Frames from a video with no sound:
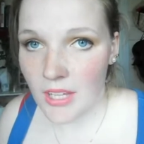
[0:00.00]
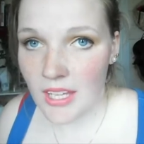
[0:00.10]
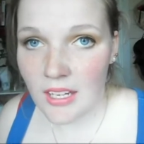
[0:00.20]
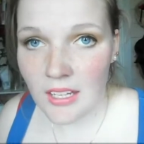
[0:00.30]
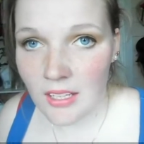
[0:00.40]

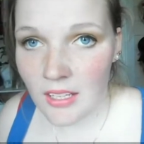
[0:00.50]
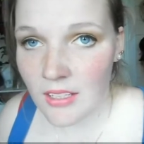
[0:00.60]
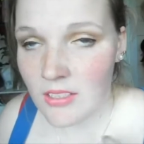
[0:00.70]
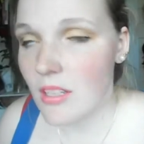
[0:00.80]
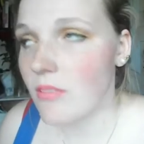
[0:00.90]
eating
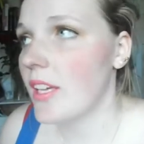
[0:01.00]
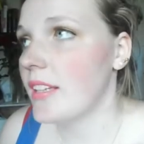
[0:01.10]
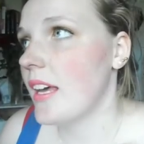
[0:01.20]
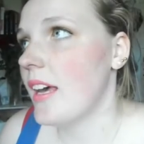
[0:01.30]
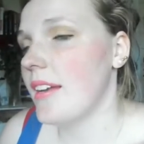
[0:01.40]
and stuff
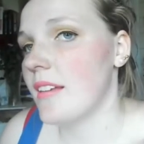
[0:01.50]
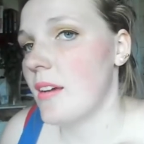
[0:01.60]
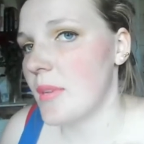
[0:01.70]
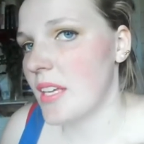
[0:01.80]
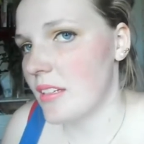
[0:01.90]
like that,
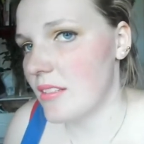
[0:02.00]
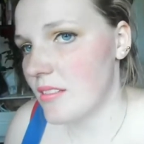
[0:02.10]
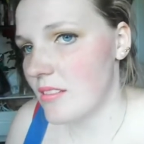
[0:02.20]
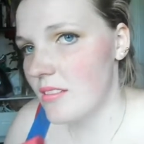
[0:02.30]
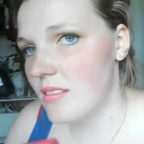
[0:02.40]
I mean,
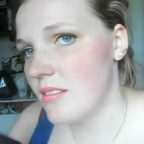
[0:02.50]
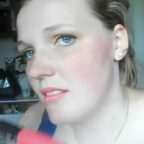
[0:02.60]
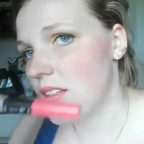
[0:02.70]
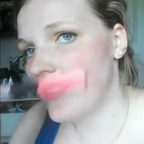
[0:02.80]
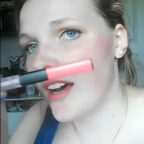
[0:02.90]
it's
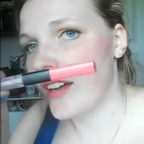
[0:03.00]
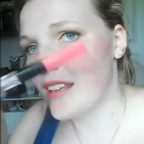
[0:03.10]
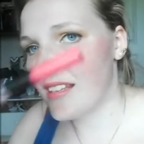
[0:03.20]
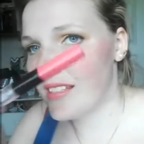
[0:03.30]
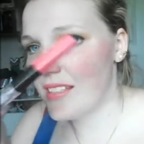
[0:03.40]
still
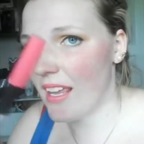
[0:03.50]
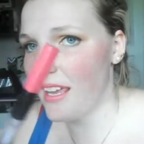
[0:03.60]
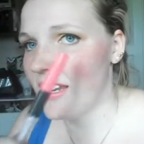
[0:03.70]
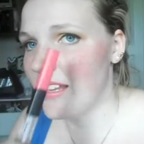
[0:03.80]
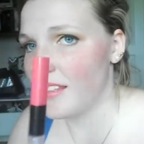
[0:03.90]
not a
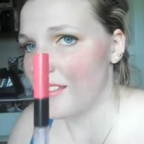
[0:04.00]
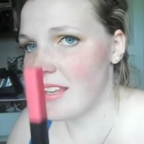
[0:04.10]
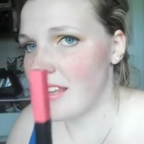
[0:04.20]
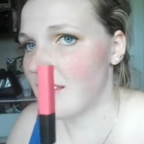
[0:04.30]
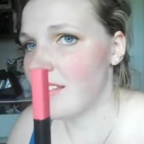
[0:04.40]
stain in the
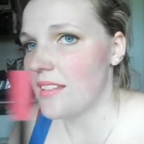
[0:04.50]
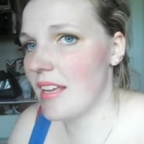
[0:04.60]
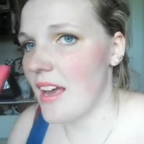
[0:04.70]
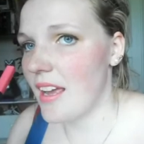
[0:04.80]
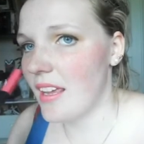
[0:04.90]
sense
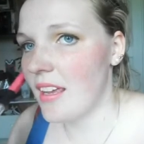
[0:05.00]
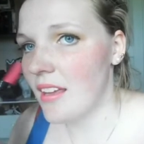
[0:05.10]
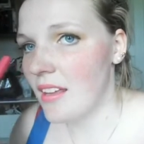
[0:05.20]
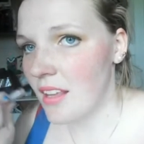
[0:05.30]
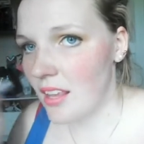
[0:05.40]
that I
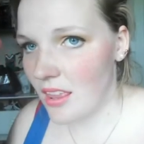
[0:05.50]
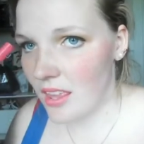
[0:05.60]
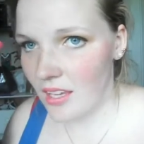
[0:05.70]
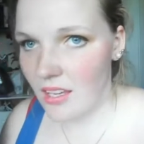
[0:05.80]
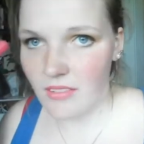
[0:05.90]

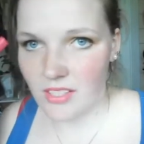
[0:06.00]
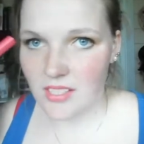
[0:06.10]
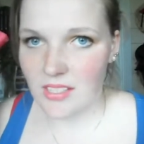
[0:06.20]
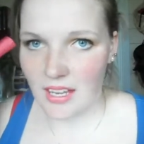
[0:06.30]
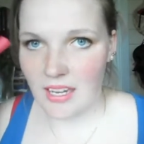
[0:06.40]
think of a
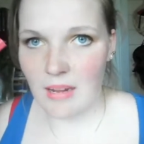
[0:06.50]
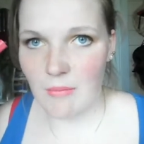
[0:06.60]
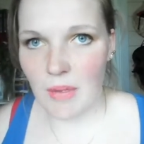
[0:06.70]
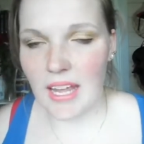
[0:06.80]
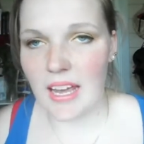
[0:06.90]
stain
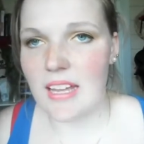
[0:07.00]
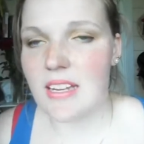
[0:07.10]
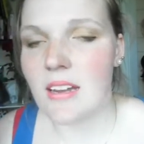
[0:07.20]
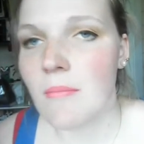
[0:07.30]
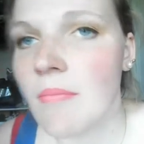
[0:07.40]
in my
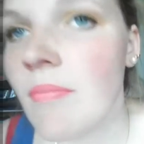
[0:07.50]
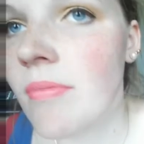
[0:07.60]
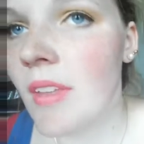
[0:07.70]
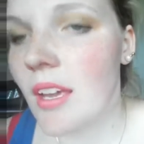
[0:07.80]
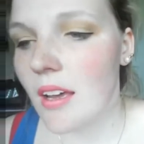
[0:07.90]
head.
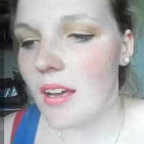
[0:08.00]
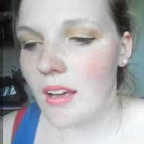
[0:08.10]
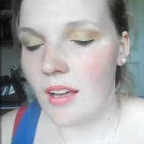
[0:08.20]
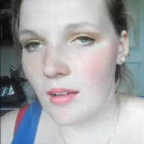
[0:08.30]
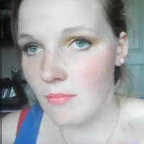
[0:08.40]

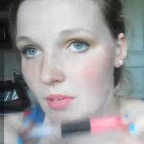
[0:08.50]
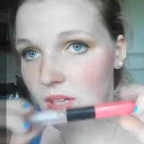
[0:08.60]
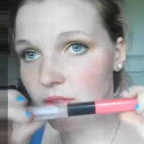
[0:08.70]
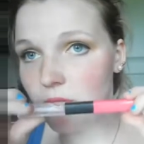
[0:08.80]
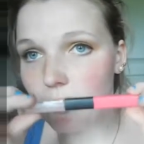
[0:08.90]
But
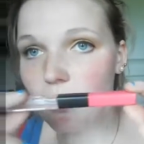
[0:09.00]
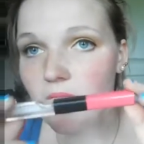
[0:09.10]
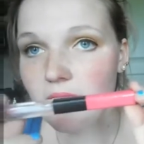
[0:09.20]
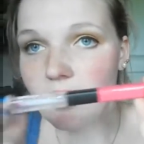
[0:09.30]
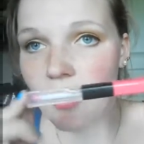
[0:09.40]
if you do
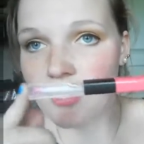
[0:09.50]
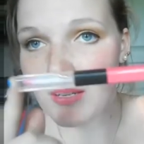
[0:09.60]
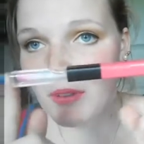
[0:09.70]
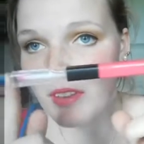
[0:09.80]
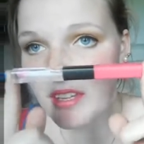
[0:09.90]
like the
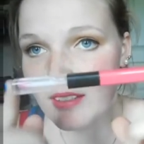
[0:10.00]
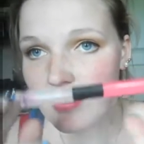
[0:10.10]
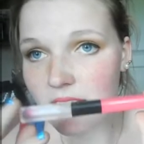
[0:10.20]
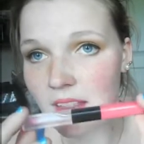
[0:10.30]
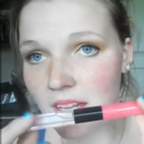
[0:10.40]
concept of
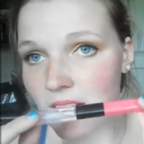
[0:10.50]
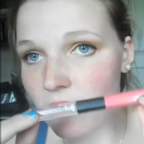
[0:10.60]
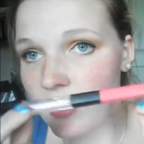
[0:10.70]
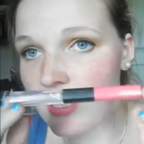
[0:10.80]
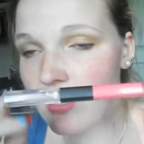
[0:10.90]
this, then I
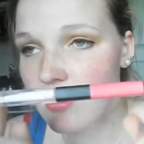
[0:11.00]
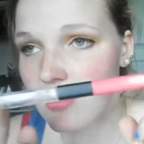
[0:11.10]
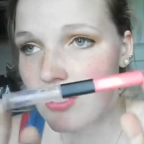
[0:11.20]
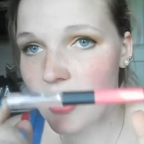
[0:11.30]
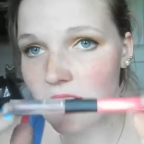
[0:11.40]
definitely
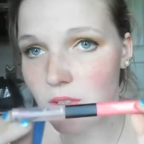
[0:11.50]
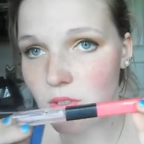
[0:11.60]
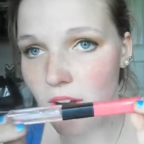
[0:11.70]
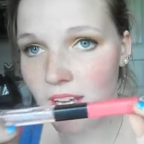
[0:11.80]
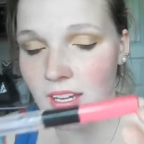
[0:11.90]
suggest you
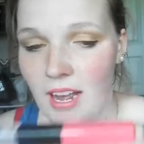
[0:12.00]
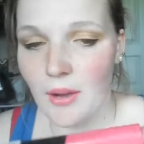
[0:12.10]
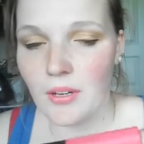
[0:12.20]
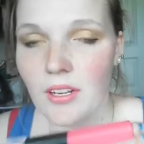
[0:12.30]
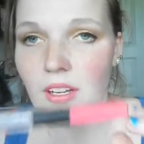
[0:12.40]
trying it
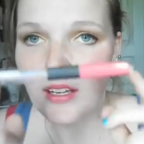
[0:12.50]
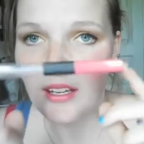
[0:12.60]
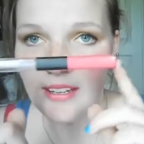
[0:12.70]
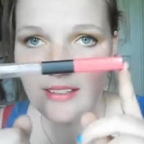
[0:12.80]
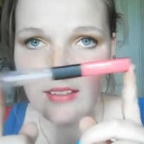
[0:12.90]
out.
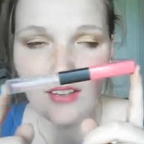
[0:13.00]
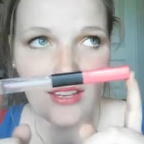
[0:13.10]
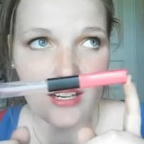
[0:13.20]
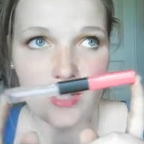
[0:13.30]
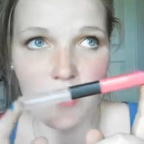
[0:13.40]
It's not
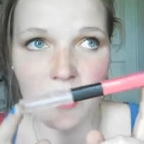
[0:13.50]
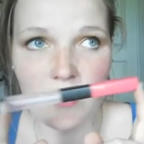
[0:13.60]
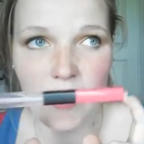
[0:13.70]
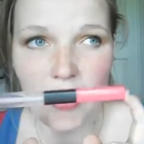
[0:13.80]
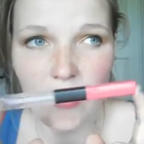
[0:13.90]
that
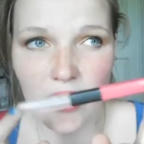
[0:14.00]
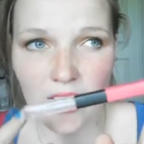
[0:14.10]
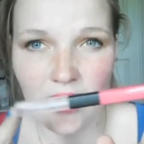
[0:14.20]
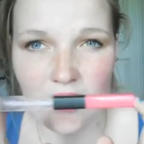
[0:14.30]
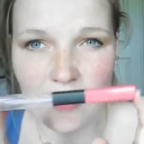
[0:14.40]
expensive either. I
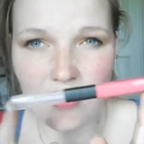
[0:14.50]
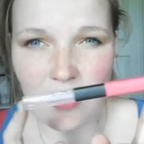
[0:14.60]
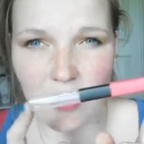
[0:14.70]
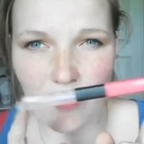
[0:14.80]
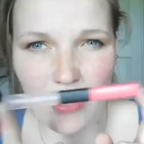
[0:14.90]
think it's
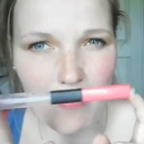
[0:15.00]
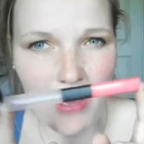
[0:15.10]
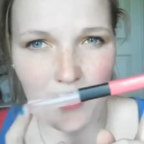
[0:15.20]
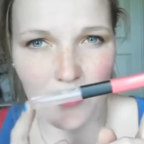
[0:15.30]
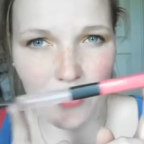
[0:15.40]

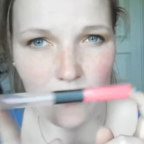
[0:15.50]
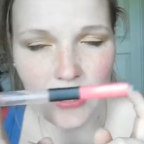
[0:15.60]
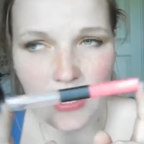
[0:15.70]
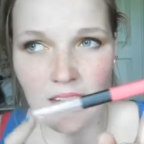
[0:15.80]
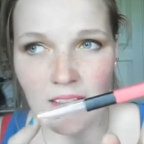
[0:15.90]

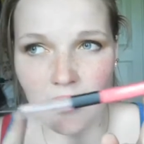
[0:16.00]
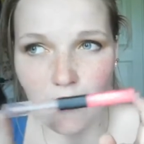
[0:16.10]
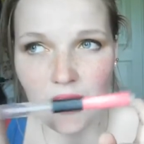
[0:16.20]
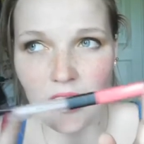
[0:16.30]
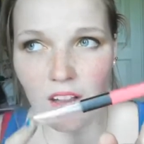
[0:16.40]
£3.50 and
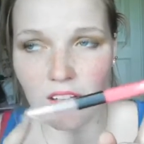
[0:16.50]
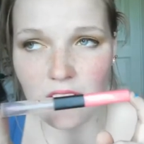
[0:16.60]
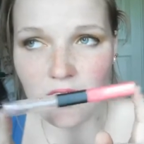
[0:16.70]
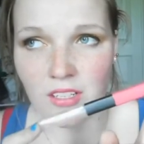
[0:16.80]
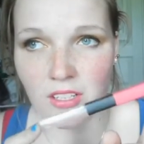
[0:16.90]

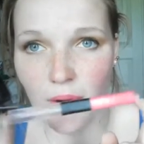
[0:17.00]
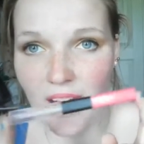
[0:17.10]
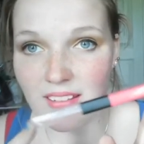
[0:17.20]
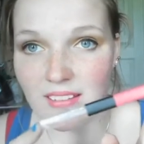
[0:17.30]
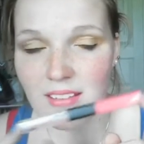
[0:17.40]
$3 in the
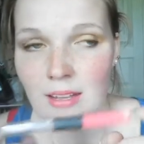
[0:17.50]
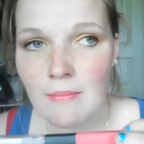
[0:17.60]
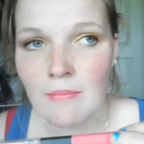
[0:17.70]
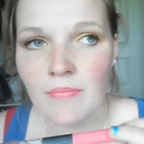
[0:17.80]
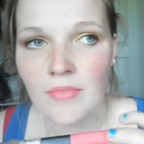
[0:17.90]
US.
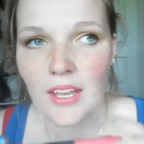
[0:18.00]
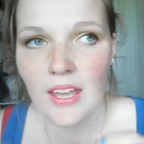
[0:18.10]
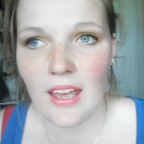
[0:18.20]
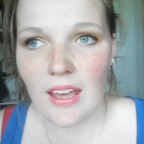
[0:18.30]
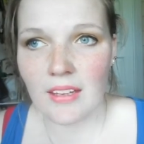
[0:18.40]

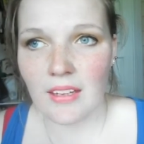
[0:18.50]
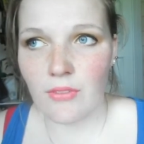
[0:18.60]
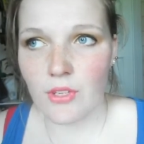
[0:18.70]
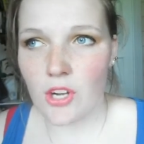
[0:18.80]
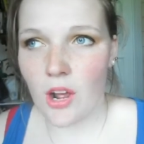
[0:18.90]
And
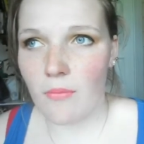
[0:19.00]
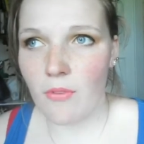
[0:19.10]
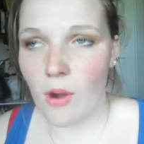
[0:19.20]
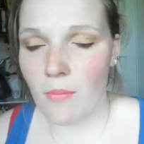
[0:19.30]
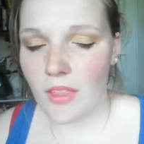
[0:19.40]
if you shop
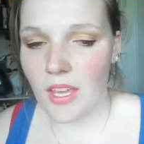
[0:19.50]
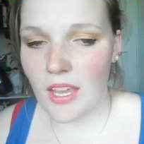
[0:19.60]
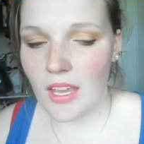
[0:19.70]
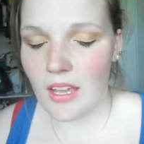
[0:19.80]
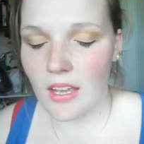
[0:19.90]
from
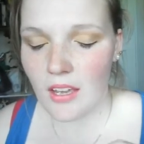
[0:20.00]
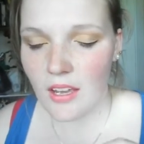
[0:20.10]
the